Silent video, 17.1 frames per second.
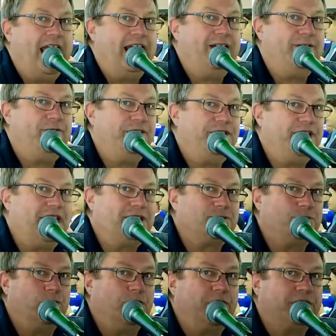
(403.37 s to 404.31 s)
And if it
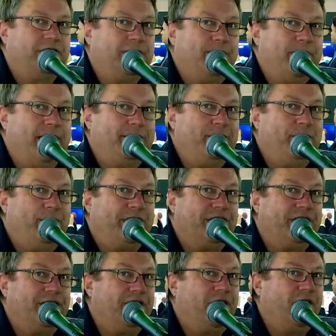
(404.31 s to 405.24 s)
does work, then maybe
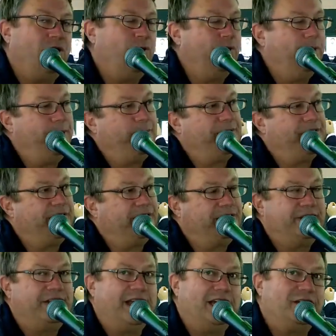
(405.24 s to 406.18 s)
we can
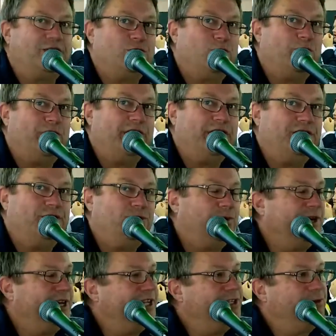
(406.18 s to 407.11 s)
get to that
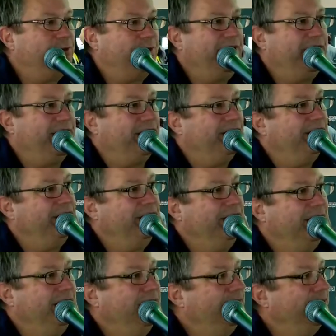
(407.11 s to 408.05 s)
20-20-20.